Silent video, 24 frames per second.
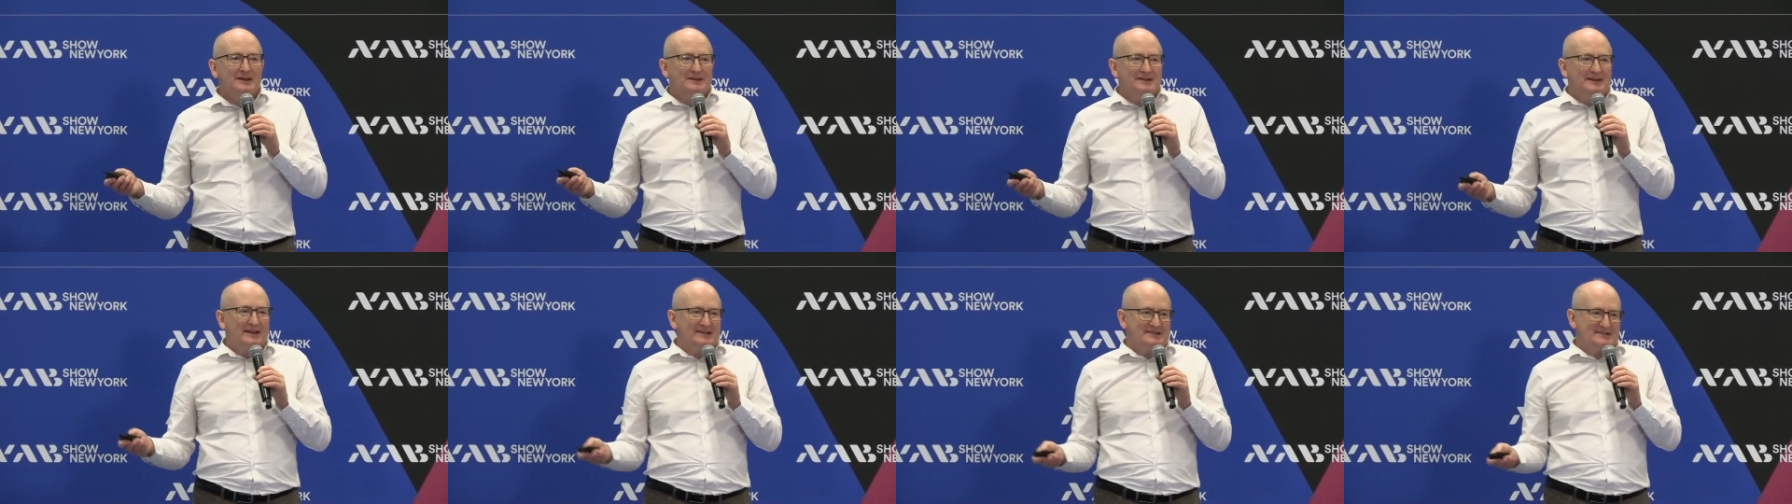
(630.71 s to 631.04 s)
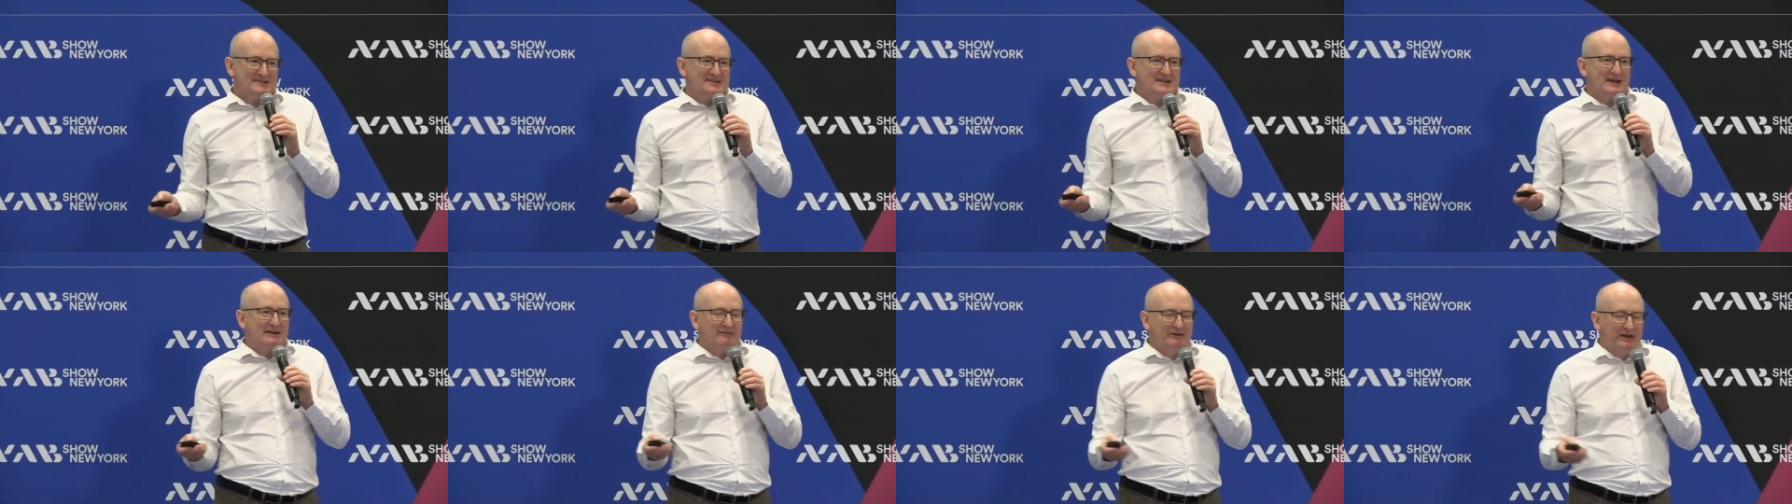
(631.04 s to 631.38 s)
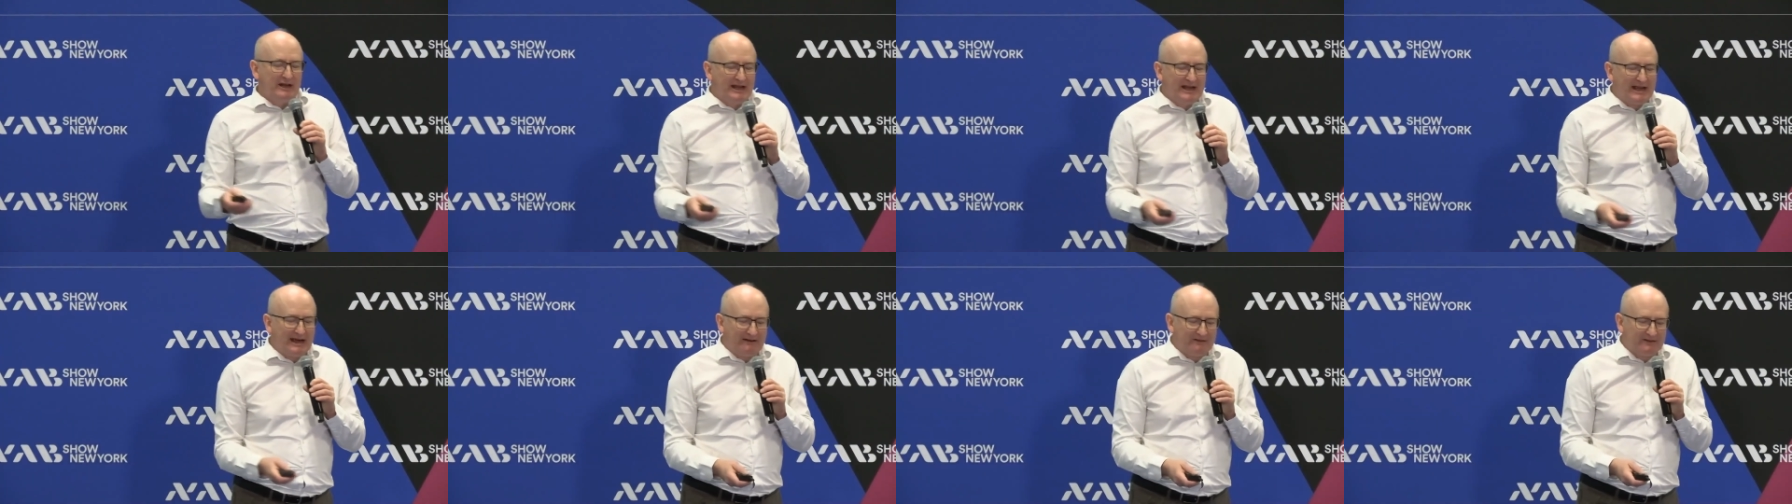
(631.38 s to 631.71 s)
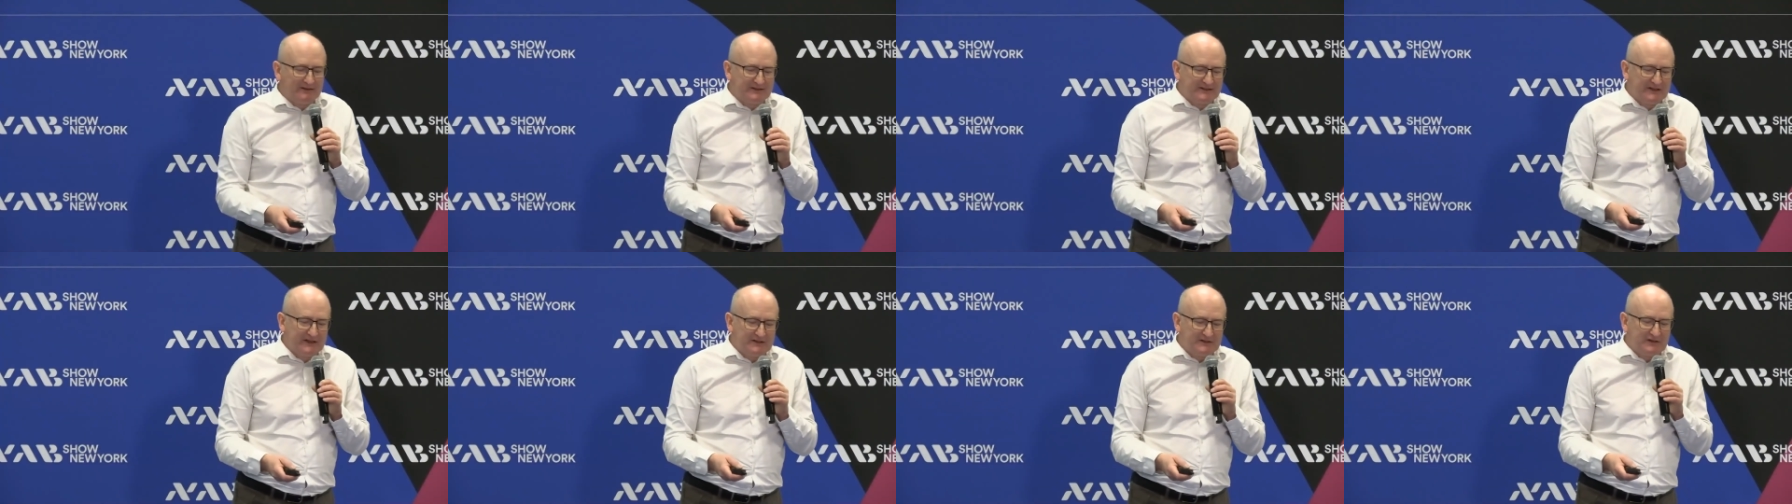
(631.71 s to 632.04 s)
necessarily
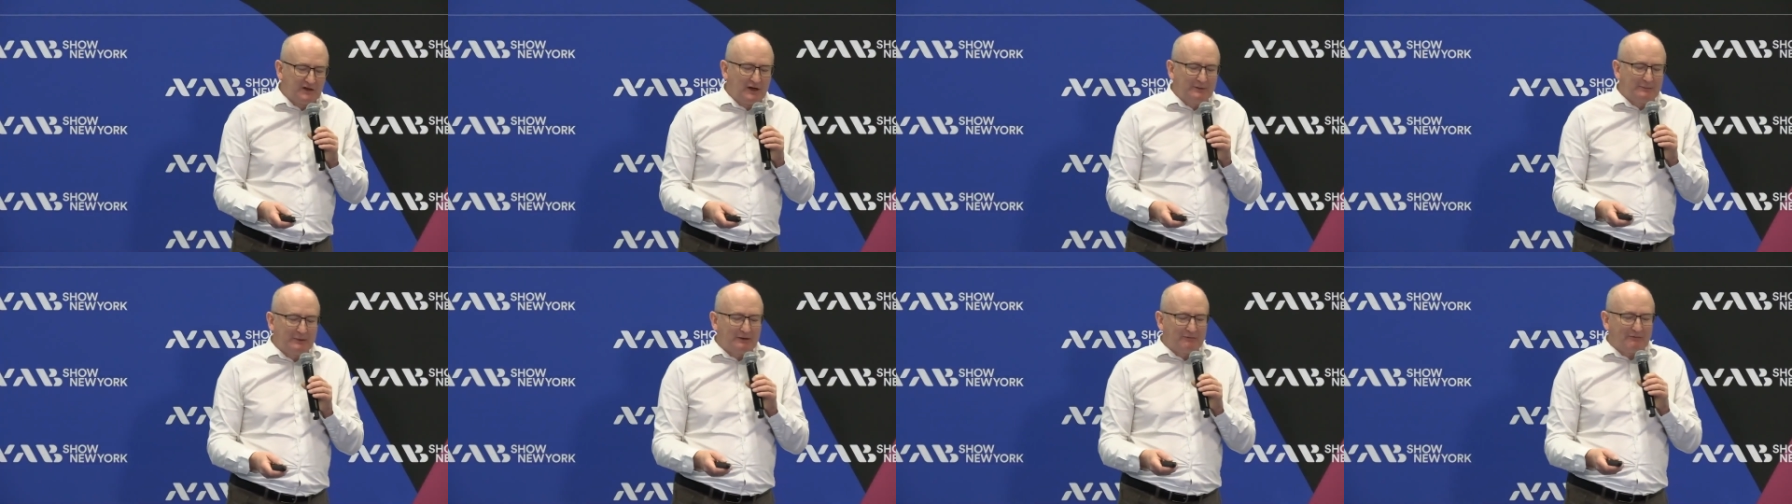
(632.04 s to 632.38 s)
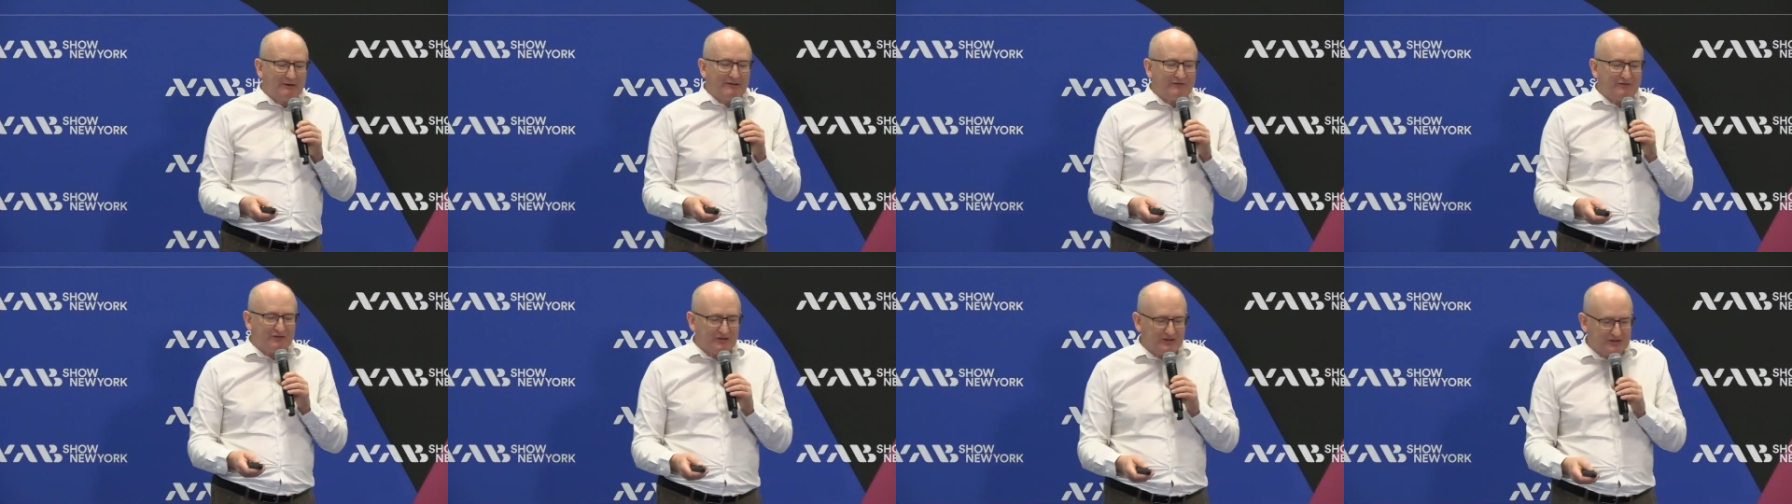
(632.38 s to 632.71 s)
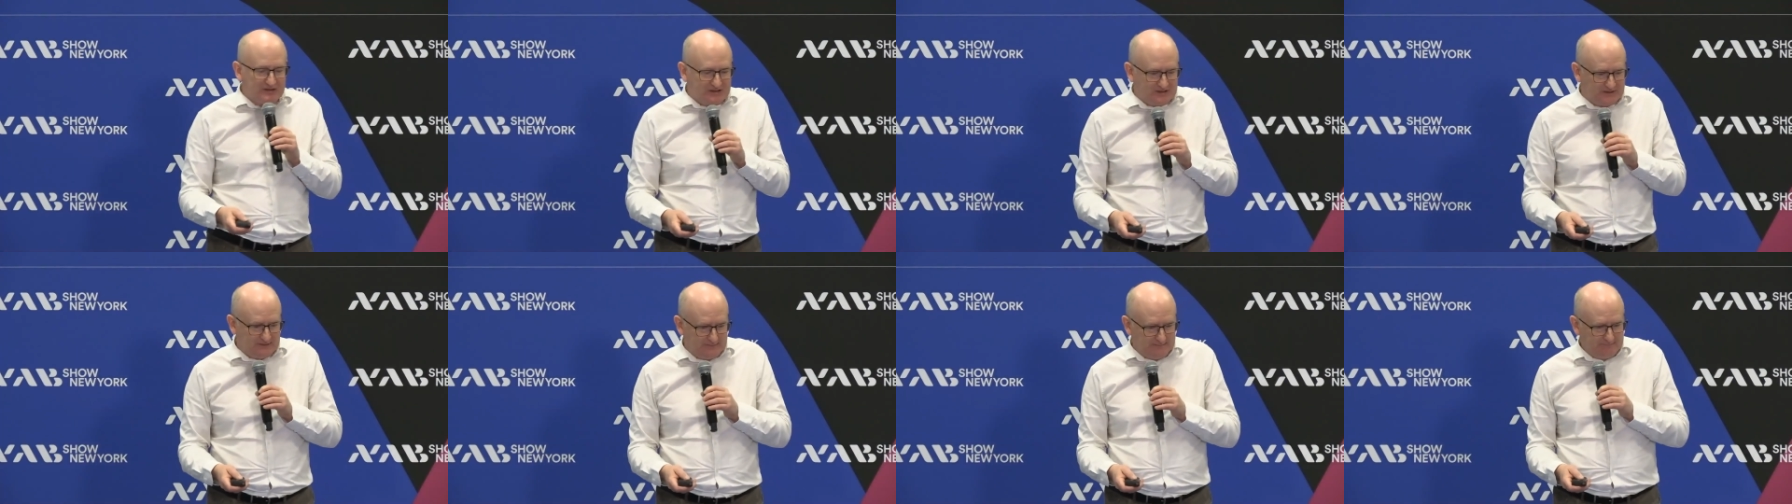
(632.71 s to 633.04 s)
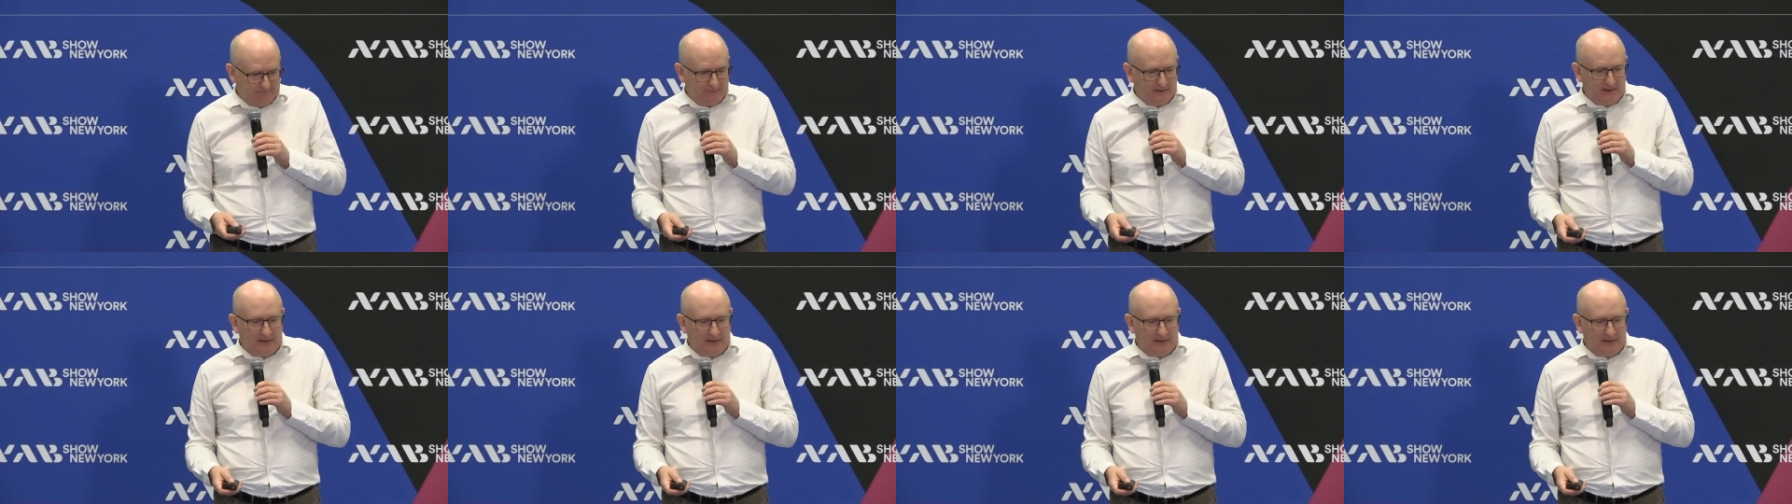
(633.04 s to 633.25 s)
guarantee timing reference.